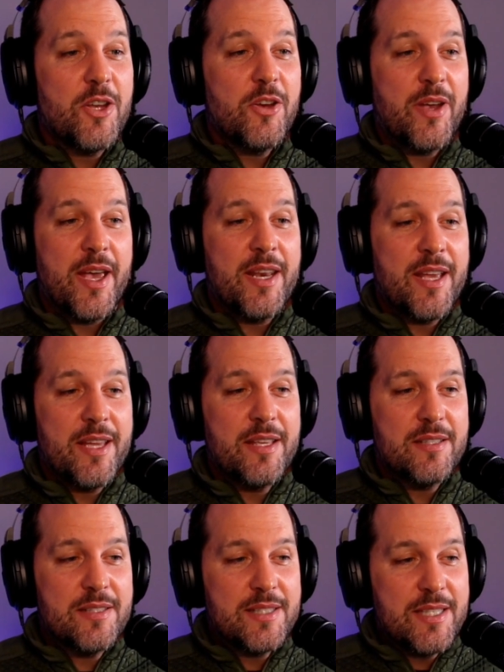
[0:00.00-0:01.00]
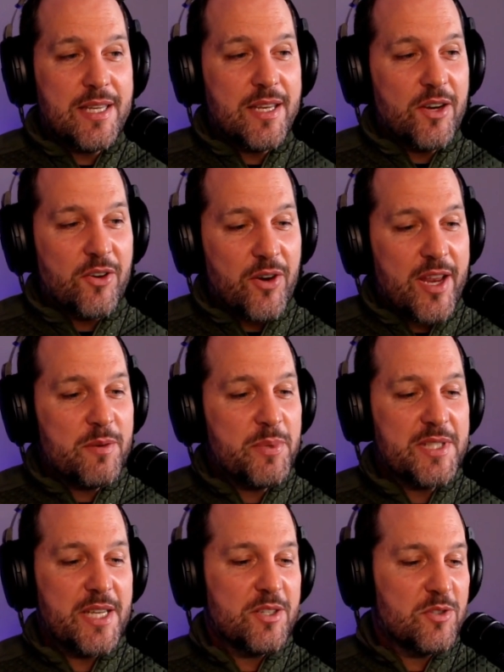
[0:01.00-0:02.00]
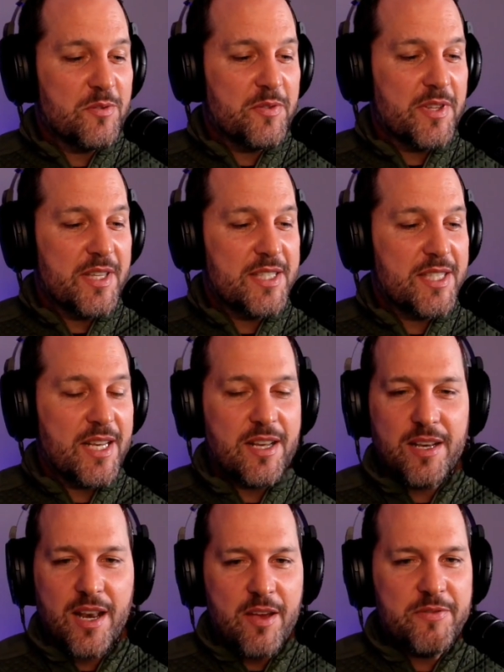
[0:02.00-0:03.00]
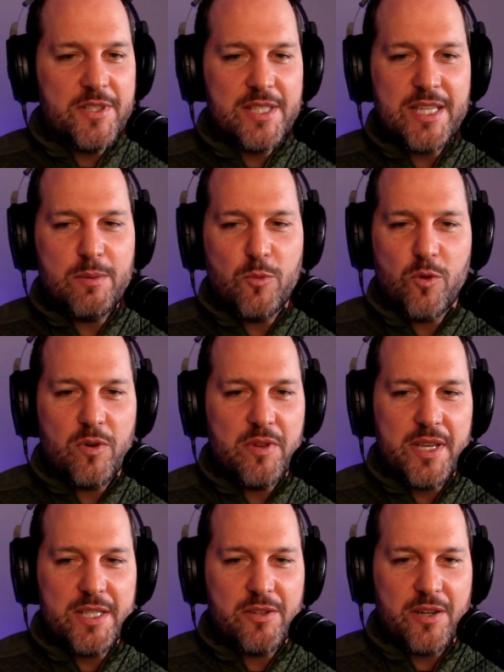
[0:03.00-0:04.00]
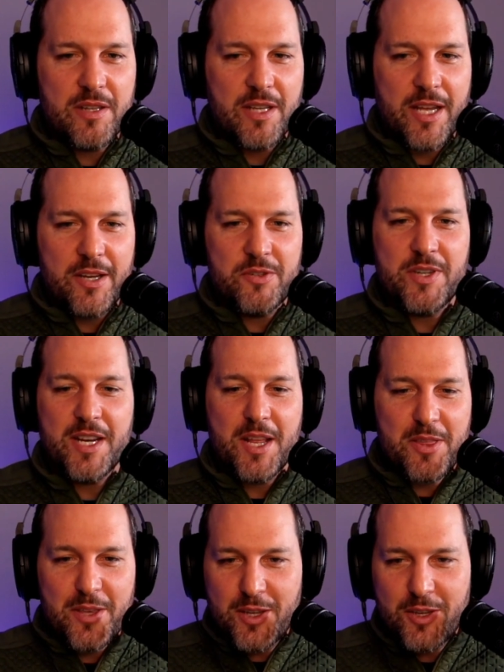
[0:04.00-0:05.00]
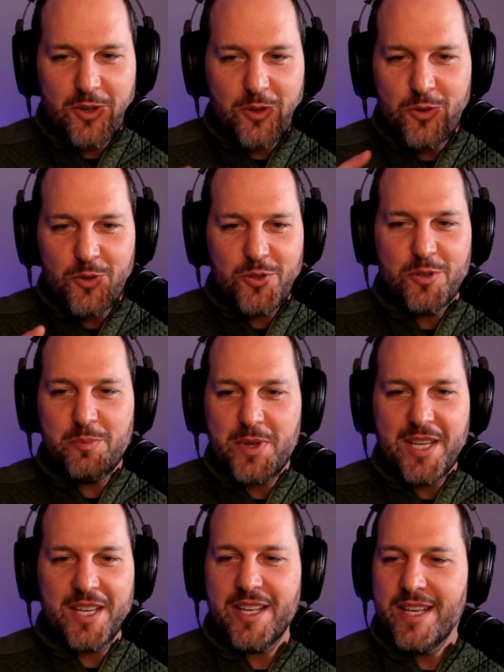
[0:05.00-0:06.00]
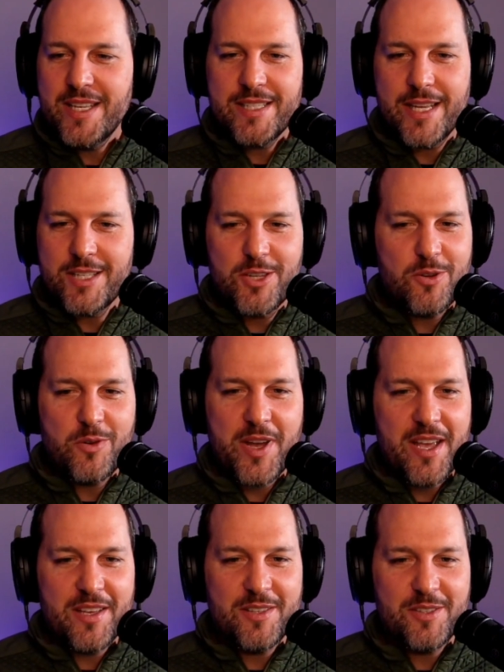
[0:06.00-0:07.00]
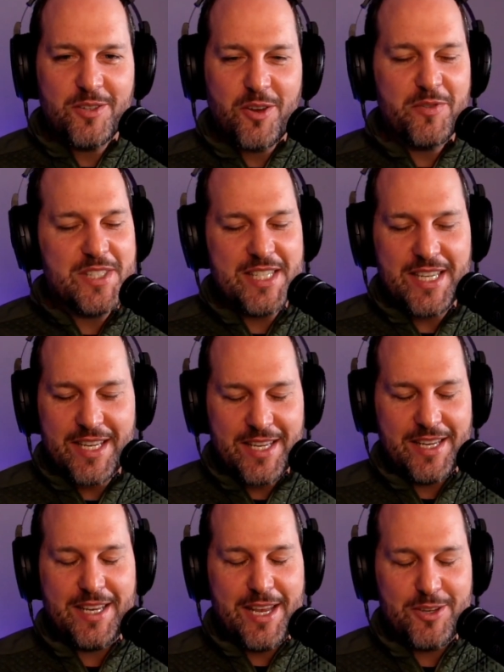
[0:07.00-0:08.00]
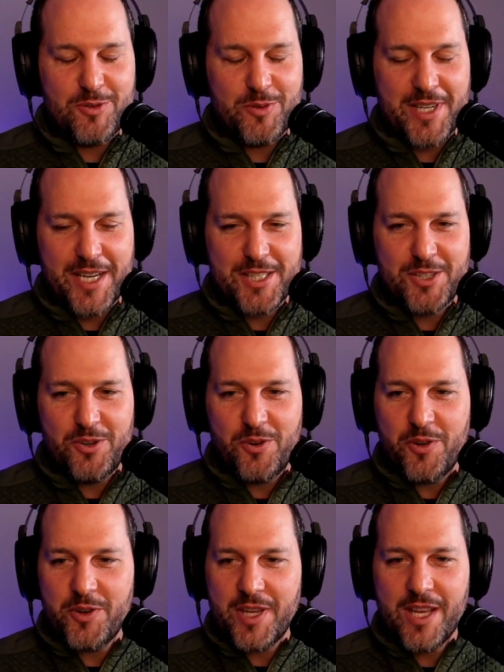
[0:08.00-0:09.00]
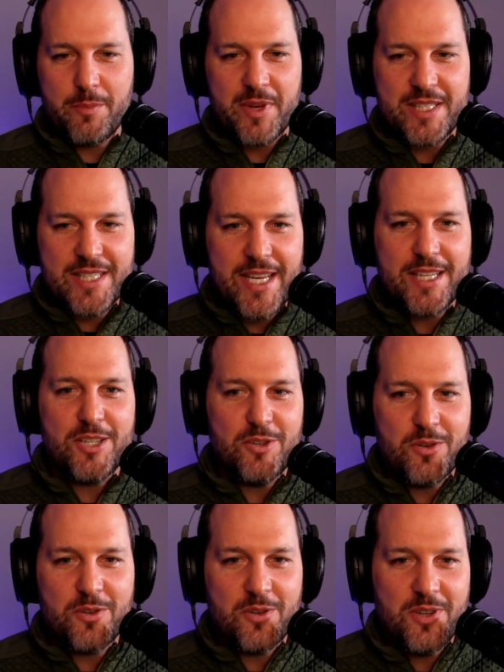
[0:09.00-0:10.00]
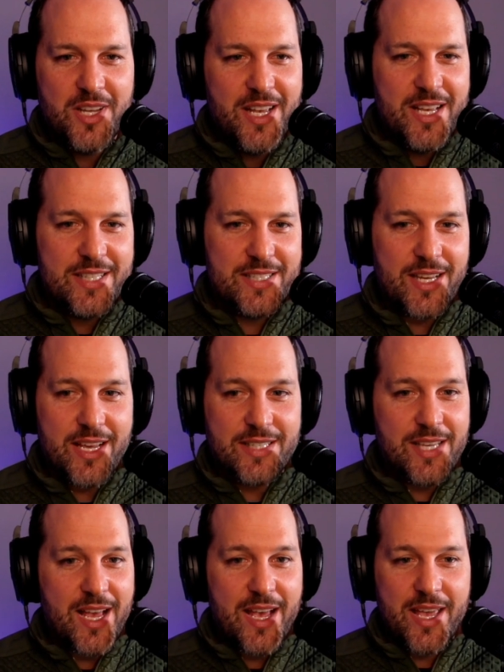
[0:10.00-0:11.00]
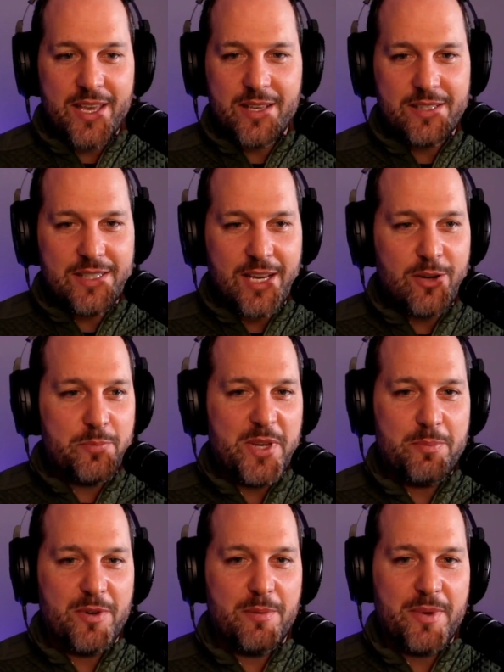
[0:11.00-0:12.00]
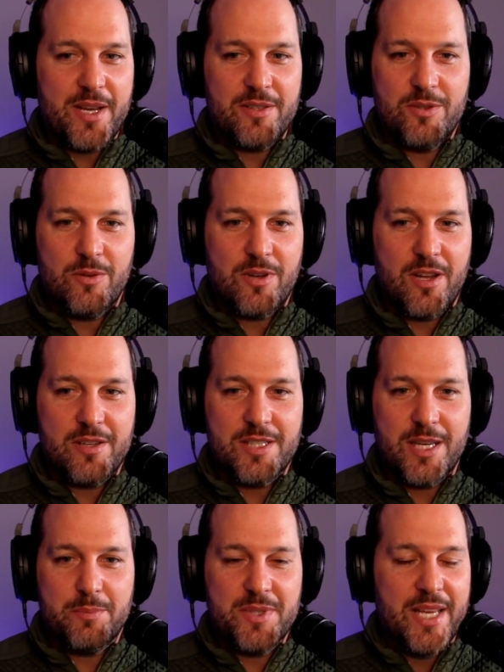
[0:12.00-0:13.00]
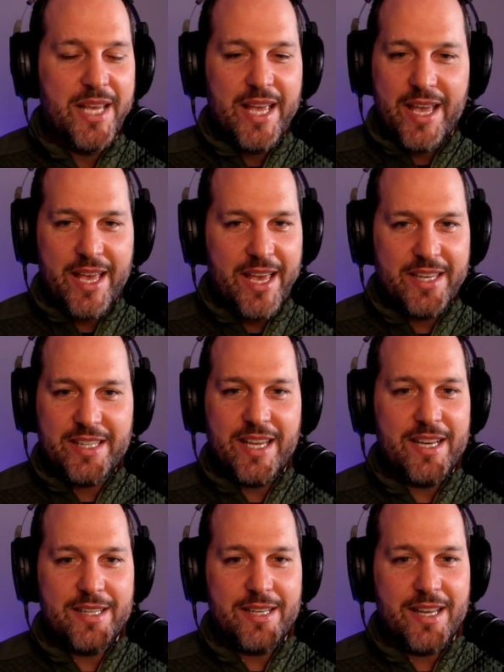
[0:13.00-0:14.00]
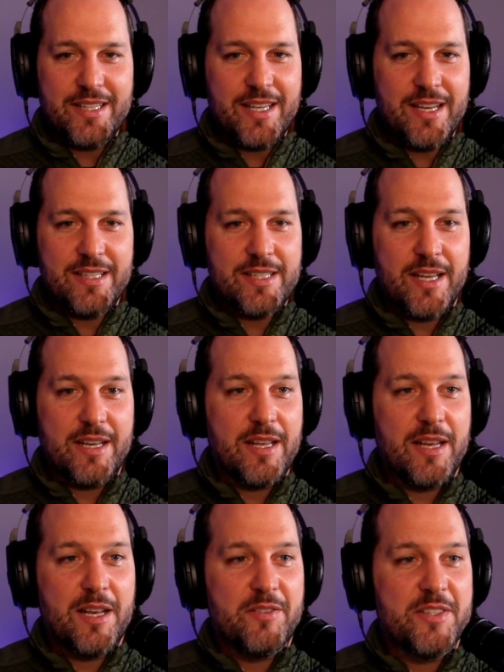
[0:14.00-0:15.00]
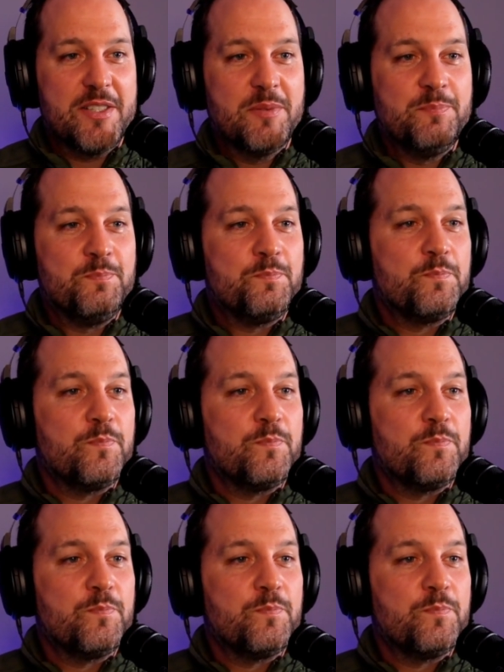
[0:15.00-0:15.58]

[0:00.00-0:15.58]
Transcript: So, and I see great potential for this, and I'd love to see more of these around the country. And I think you should be setting your, obviously get your ducks in a row here, but setting your sights high, tell people about your concept, and get it done. I love it.